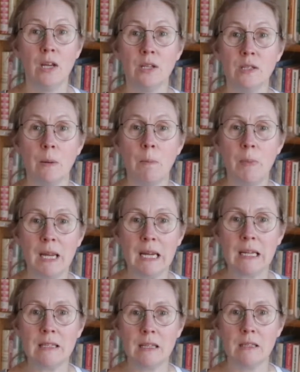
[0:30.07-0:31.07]
Some
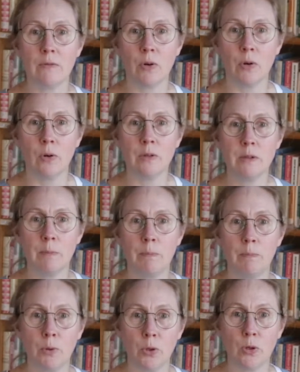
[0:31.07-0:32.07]
pieces of older
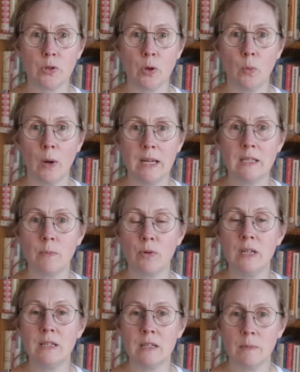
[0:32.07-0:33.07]
books or waste
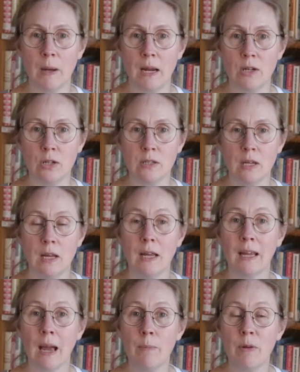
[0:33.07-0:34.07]
printers' pages
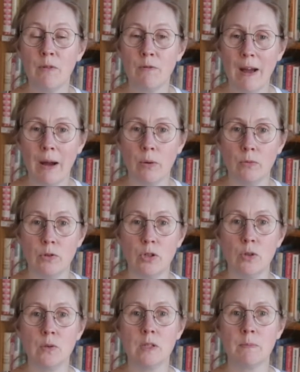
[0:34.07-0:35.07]
can be found
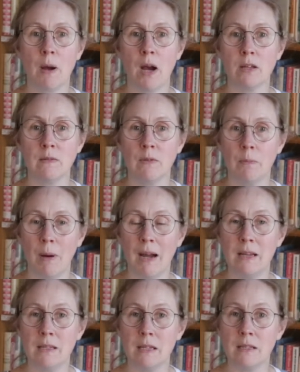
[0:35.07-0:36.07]
used as part of the
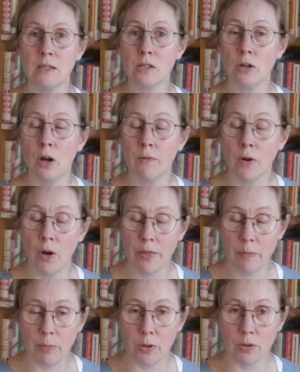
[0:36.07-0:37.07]
bindings of
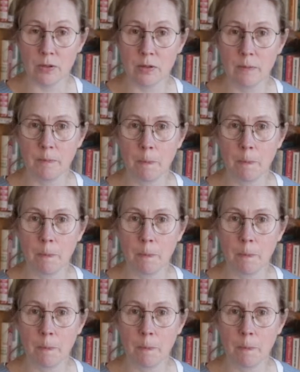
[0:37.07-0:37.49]
other books,